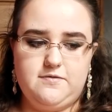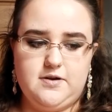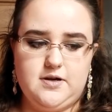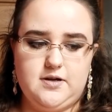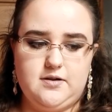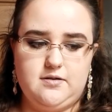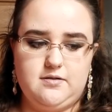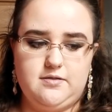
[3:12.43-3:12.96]

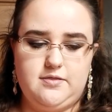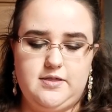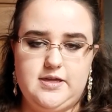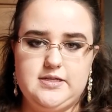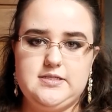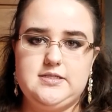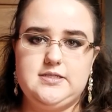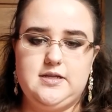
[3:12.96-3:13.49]
for
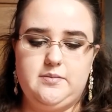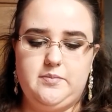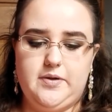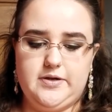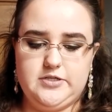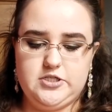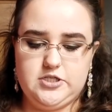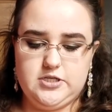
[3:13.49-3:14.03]
this
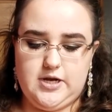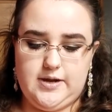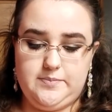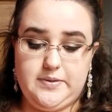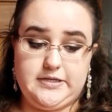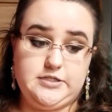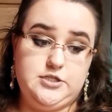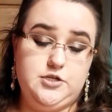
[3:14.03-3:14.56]
I
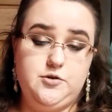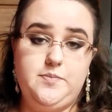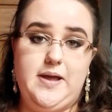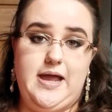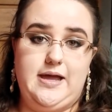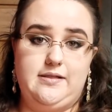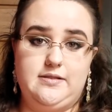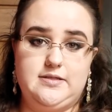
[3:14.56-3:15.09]
picked 2
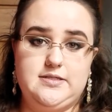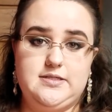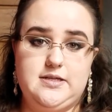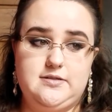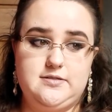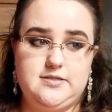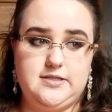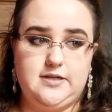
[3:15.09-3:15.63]
palettes
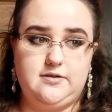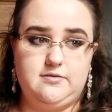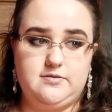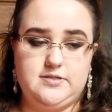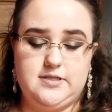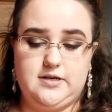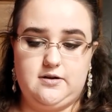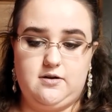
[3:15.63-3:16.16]
in
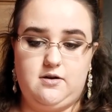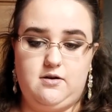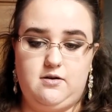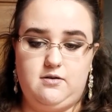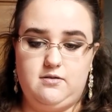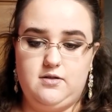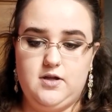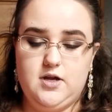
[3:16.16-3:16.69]
singles that are
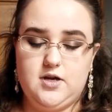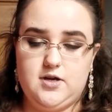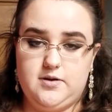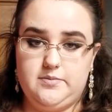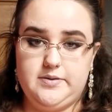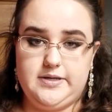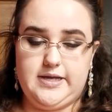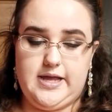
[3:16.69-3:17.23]
all
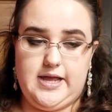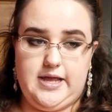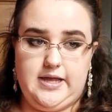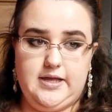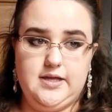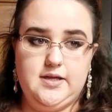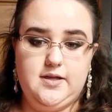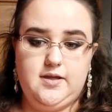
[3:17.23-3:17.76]
Urban
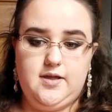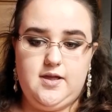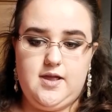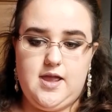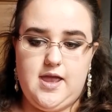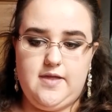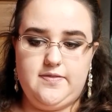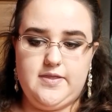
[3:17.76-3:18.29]
Decay,
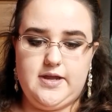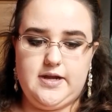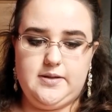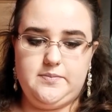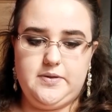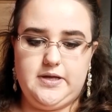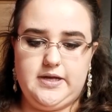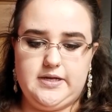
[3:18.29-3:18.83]
and then
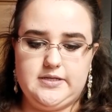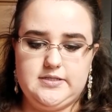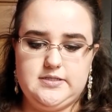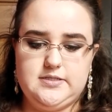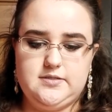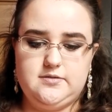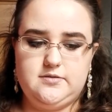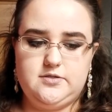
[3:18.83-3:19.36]
I picked
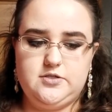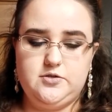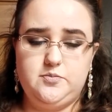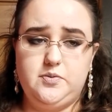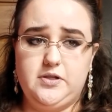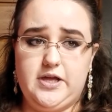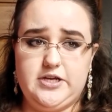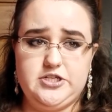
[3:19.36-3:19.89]

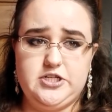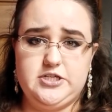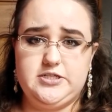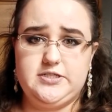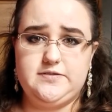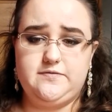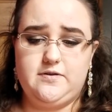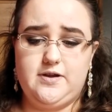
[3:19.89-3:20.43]
2
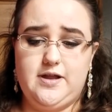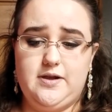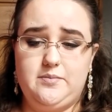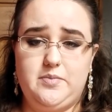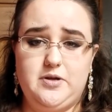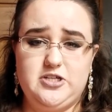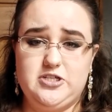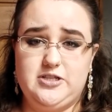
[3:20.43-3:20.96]
blushes and
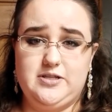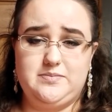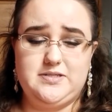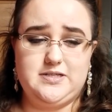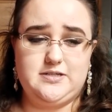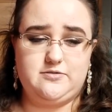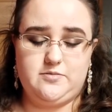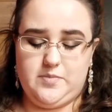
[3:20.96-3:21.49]
a bunch of
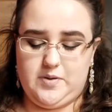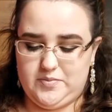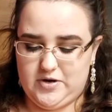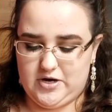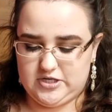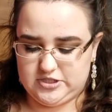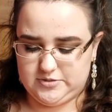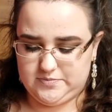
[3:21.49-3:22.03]
lipsticks for my
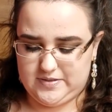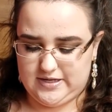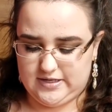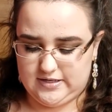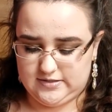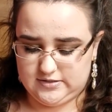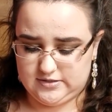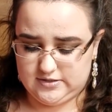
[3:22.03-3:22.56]
project
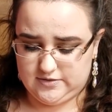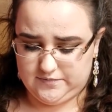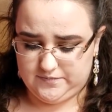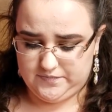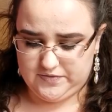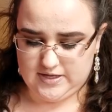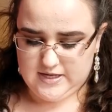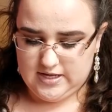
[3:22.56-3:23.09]
pan. So